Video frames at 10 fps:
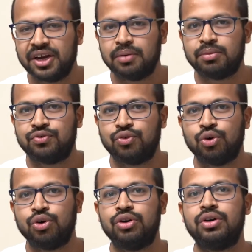number
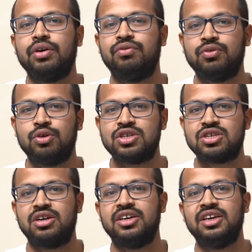4, we would
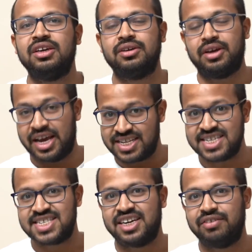study, as I
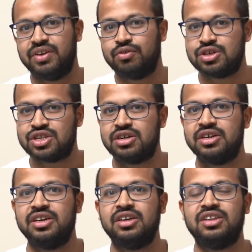said, we would
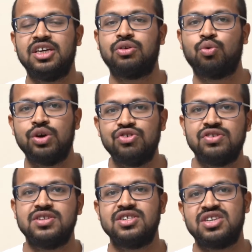study the
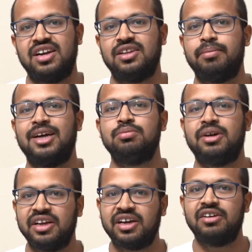equations and the
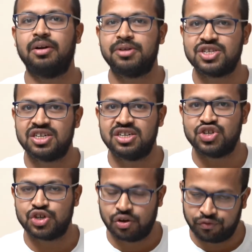mathematical
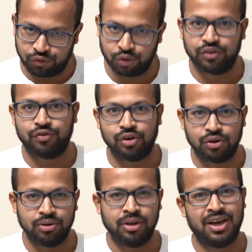representation of fluid
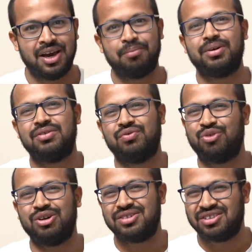flow. But
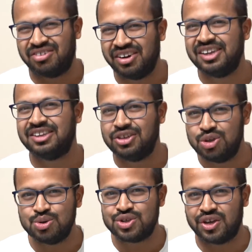what's really the
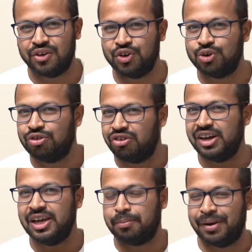use if you don't
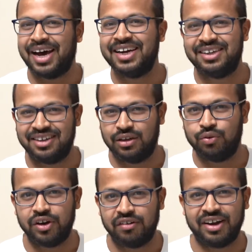really apply it
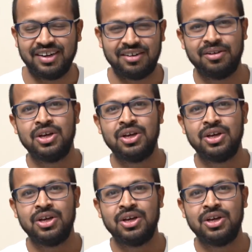anywhere, right?